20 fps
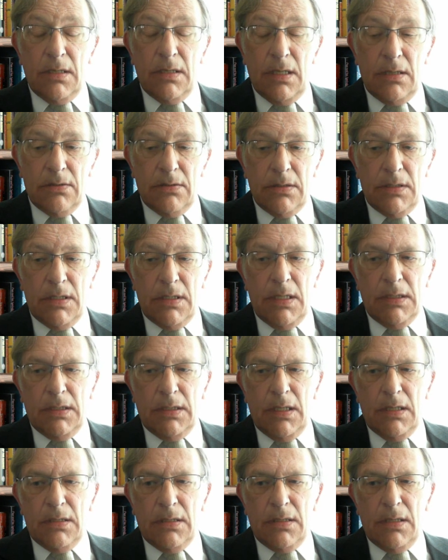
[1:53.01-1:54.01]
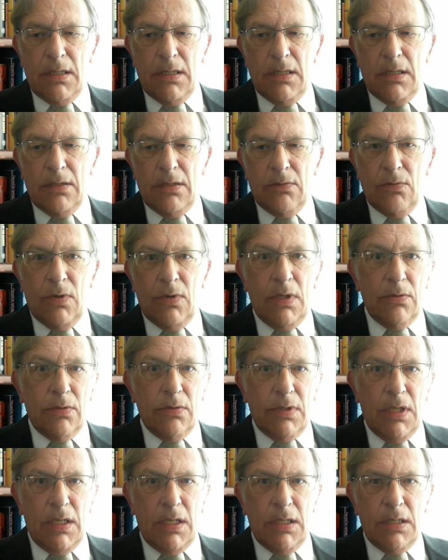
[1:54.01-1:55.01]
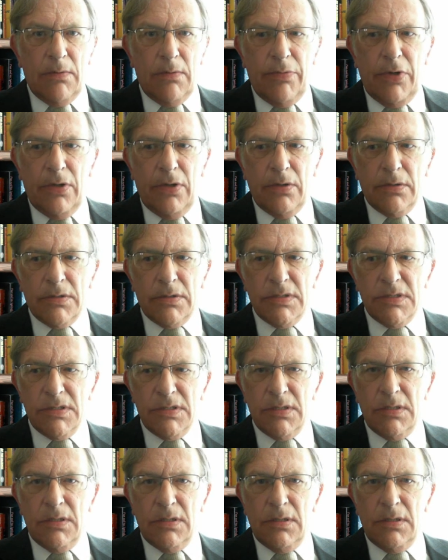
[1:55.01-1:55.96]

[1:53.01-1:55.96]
How did they get there? Why were they in a box?